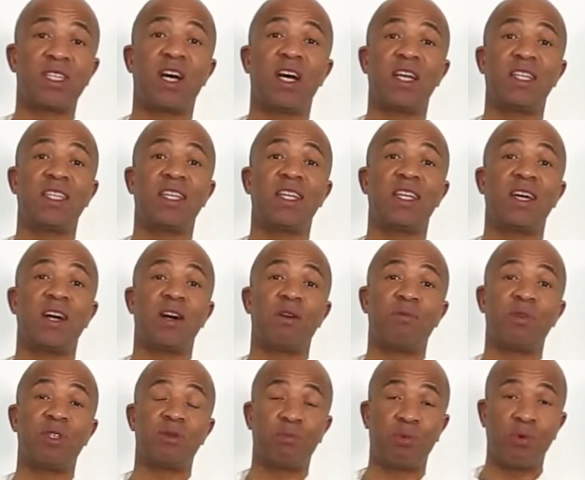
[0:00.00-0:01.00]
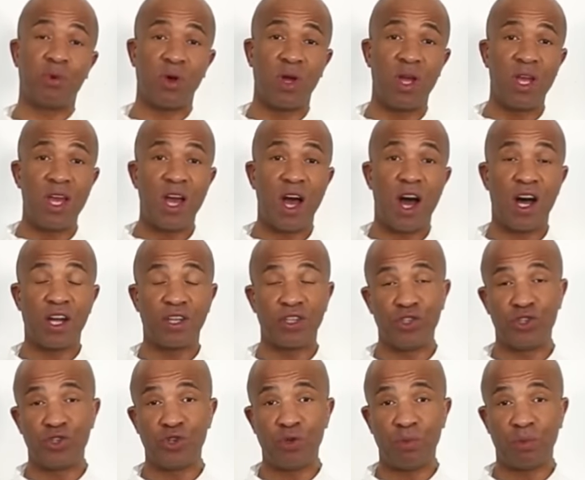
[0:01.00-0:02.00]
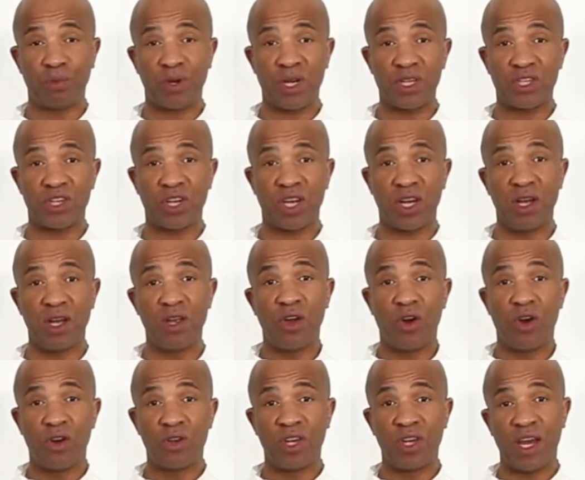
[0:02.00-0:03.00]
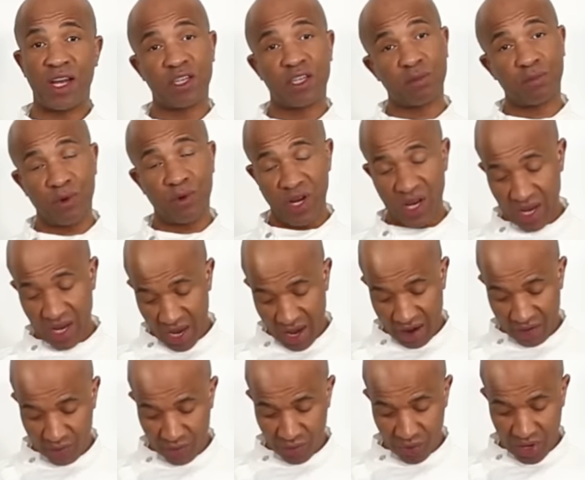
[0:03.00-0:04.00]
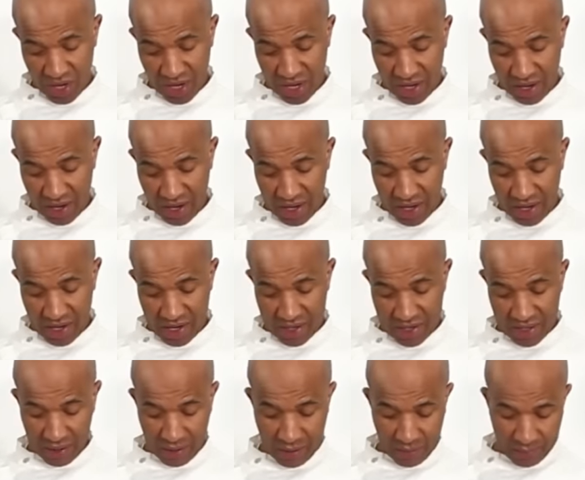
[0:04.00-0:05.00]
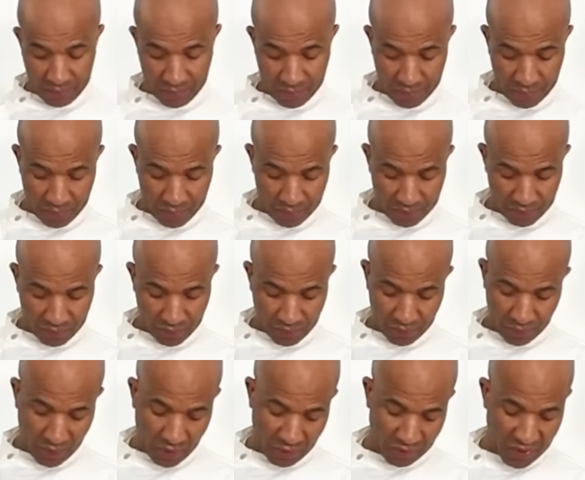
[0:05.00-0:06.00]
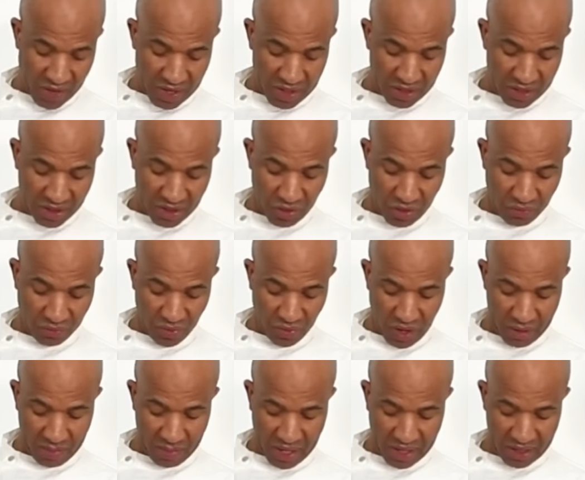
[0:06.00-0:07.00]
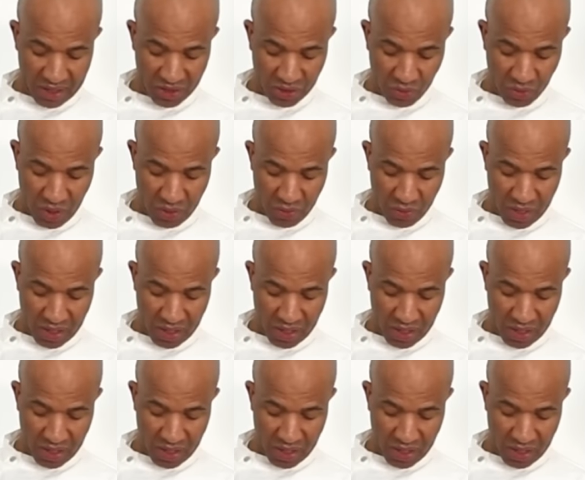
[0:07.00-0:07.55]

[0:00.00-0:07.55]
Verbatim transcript: tightening it up is put undue pressure on that spring and ruin it and find yourself right back at square